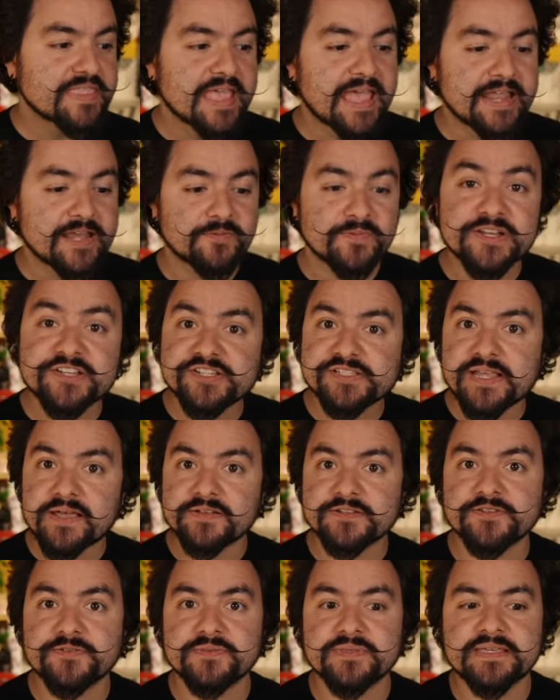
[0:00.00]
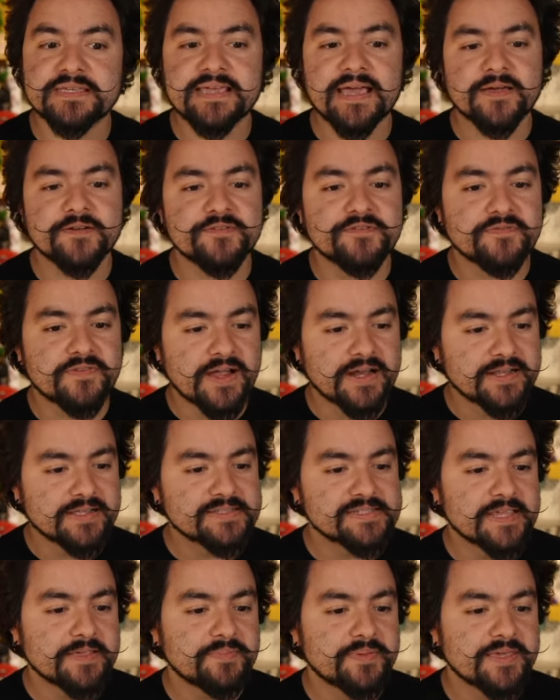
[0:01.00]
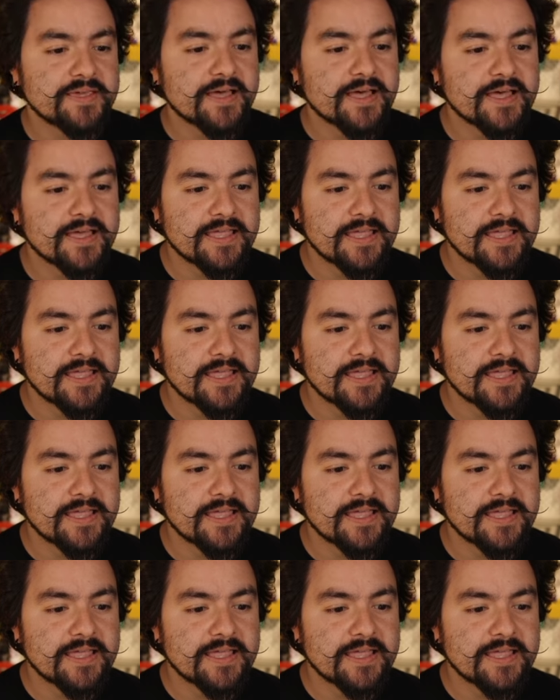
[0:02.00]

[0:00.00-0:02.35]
and it reaches out to the Yahoo Finance API